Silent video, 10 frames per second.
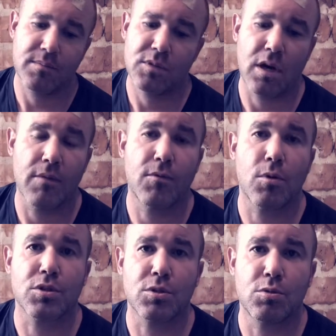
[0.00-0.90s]
Tom
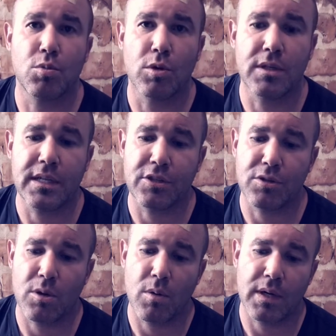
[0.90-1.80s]
Ford's Oud Wood and you
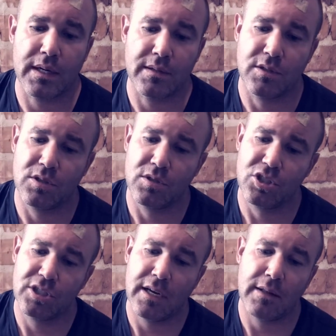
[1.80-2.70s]
don't want to
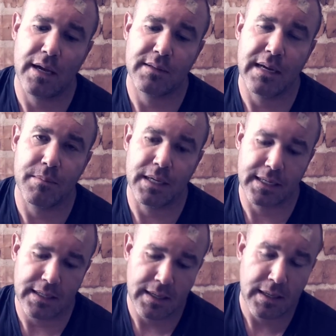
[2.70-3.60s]
shell out that
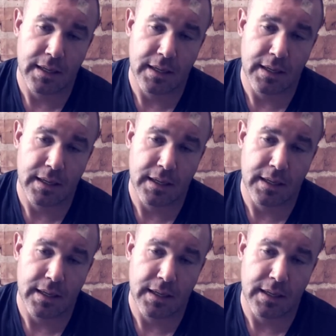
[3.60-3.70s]
money,